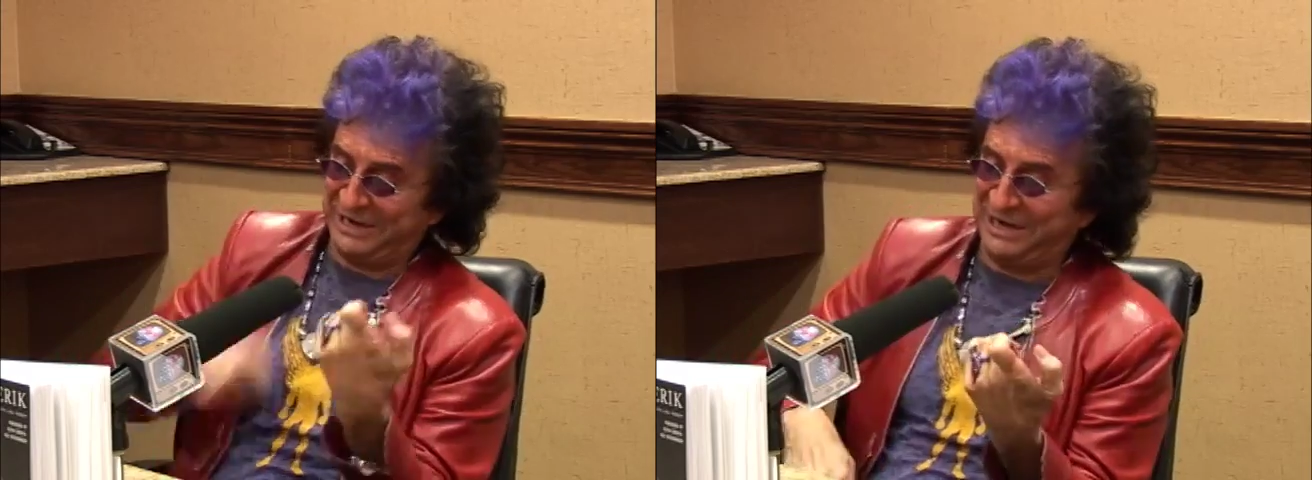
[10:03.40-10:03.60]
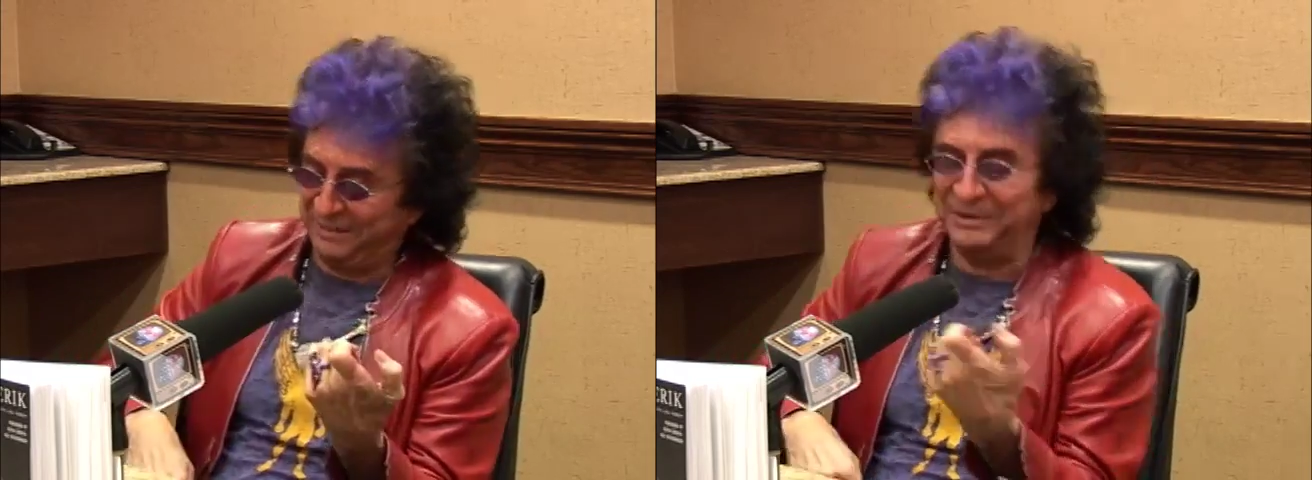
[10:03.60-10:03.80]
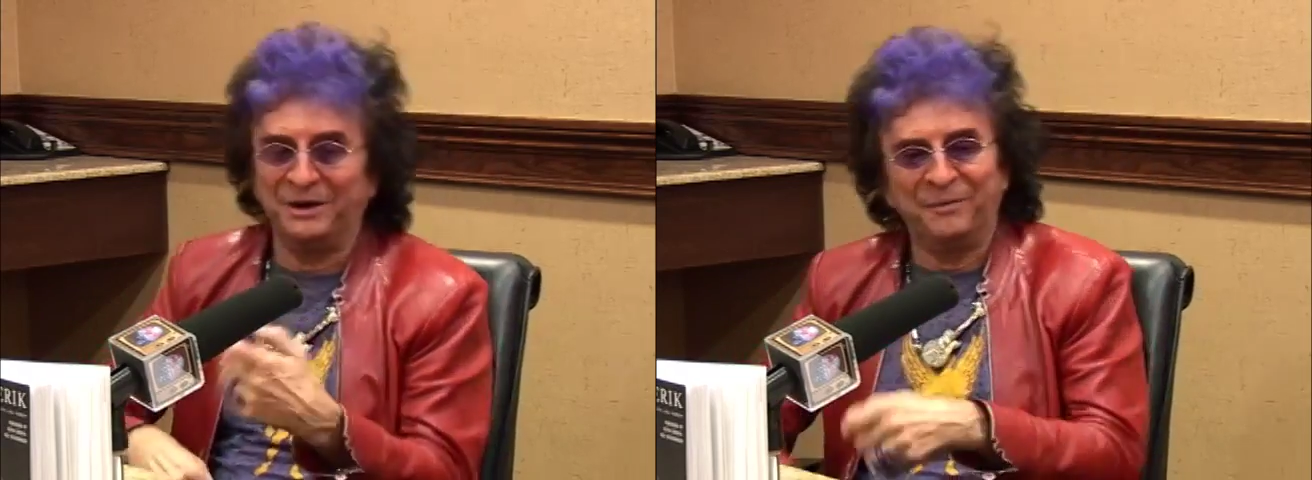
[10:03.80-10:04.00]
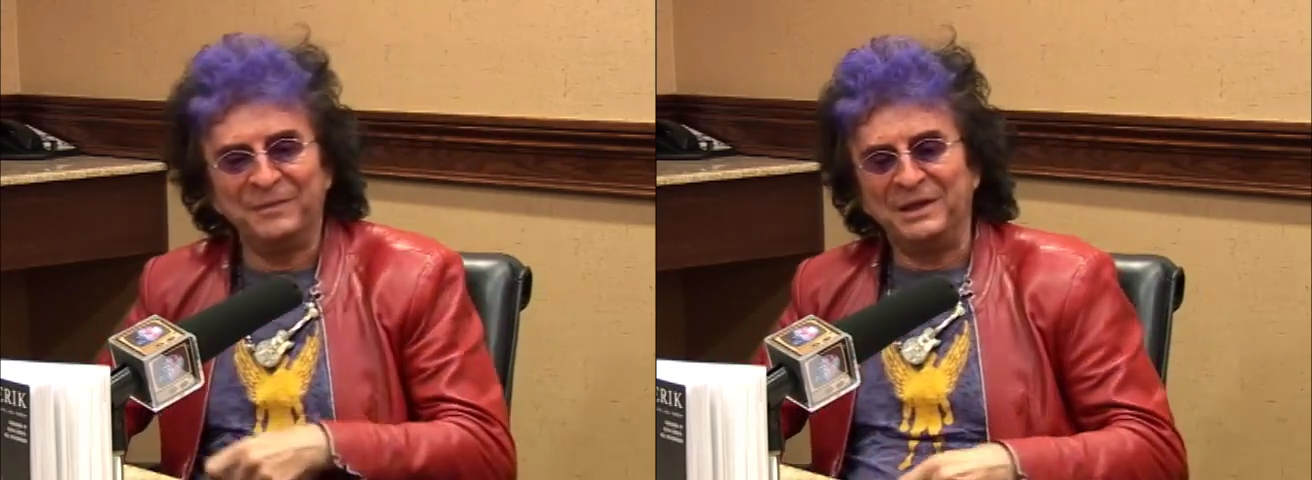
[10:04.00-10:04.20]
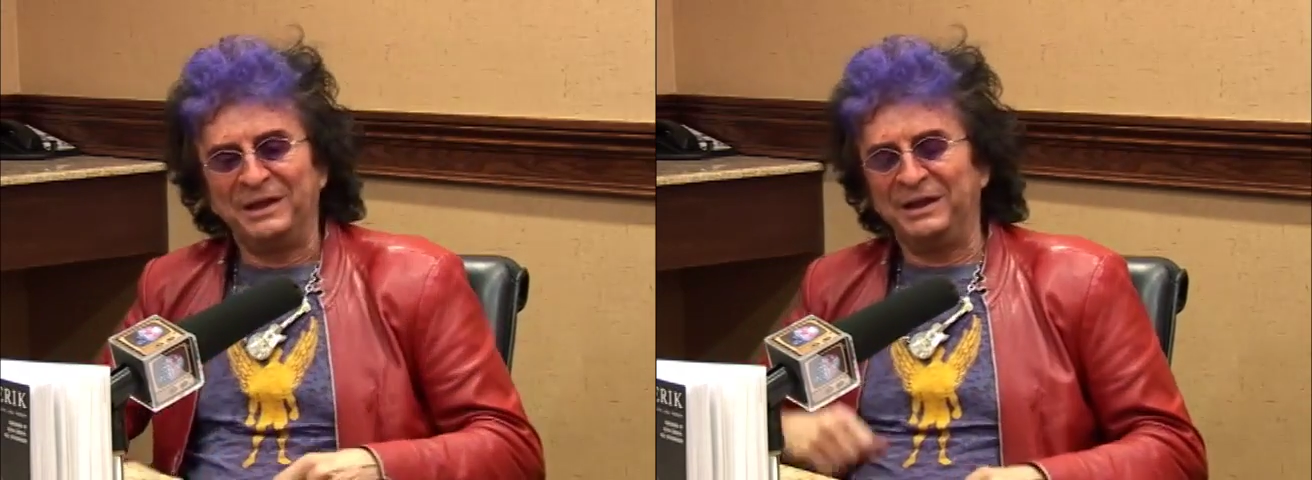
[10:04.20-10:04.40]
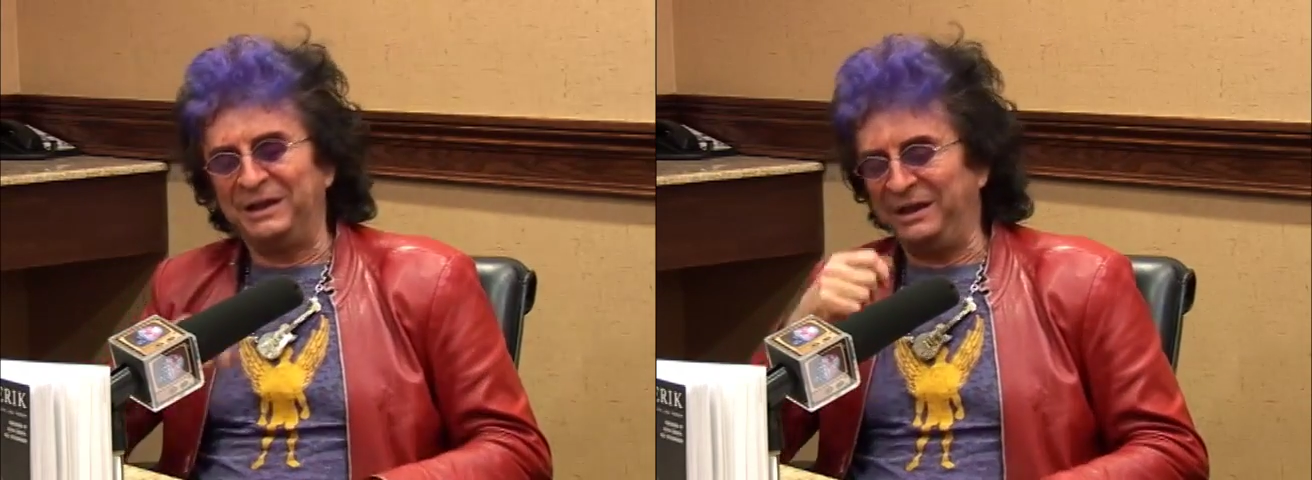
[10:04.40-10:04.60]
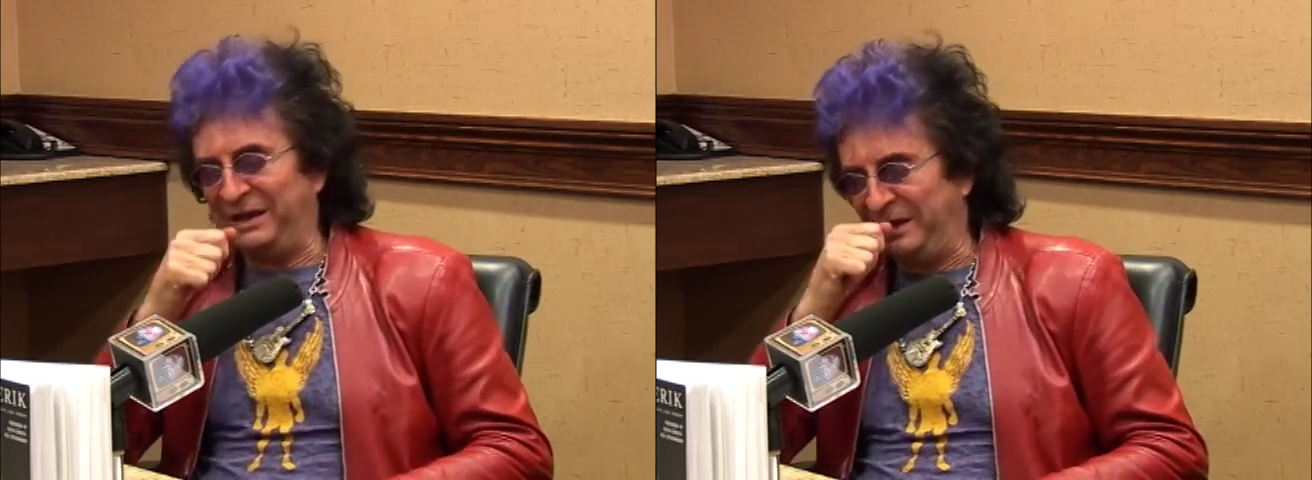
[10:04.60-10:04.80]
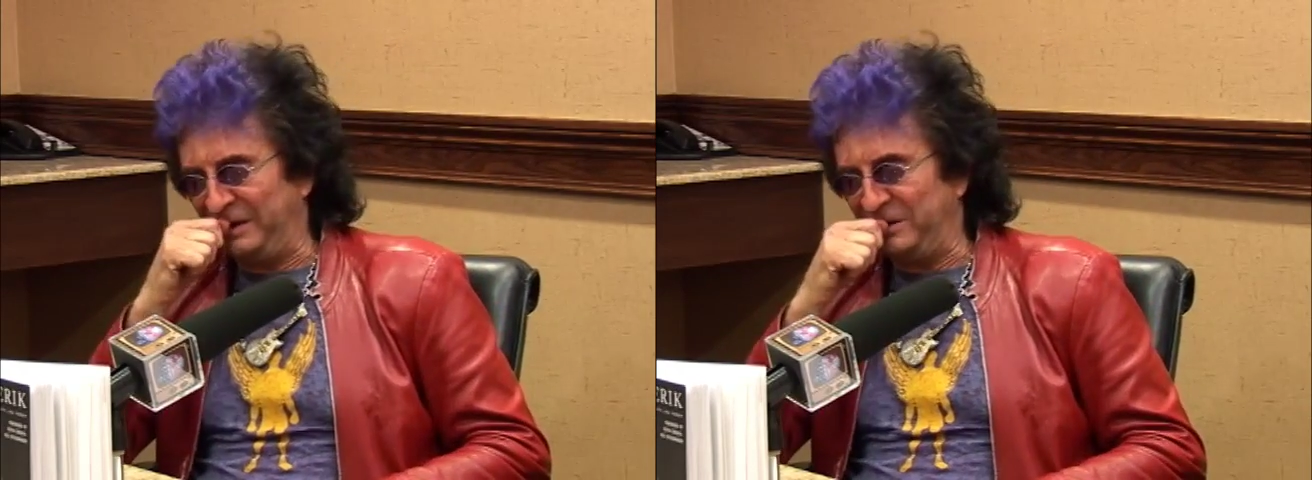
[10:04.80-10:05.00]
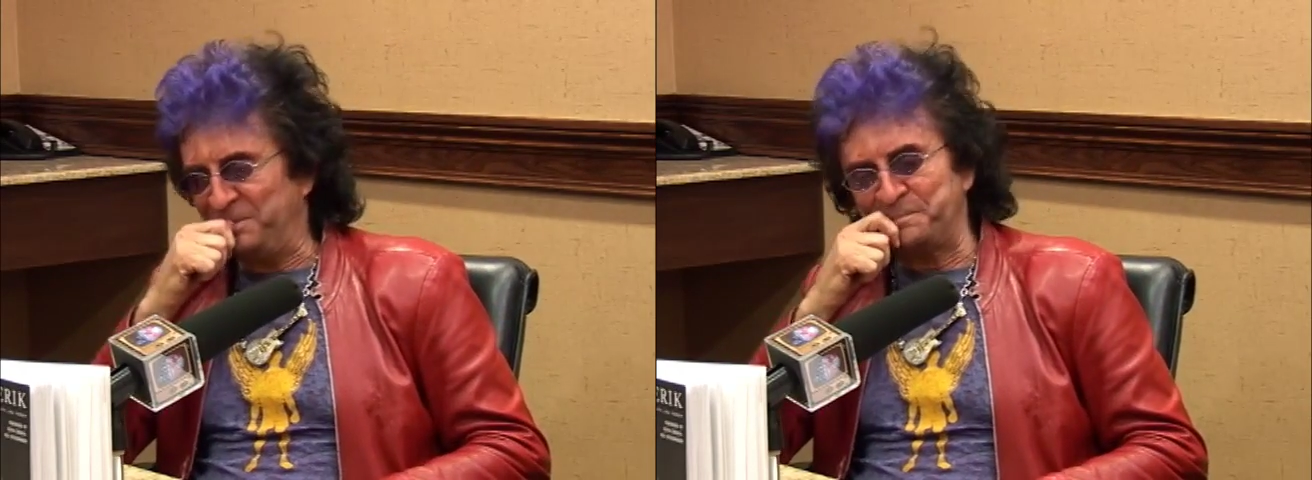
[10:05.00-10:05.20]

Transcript: A, you know. And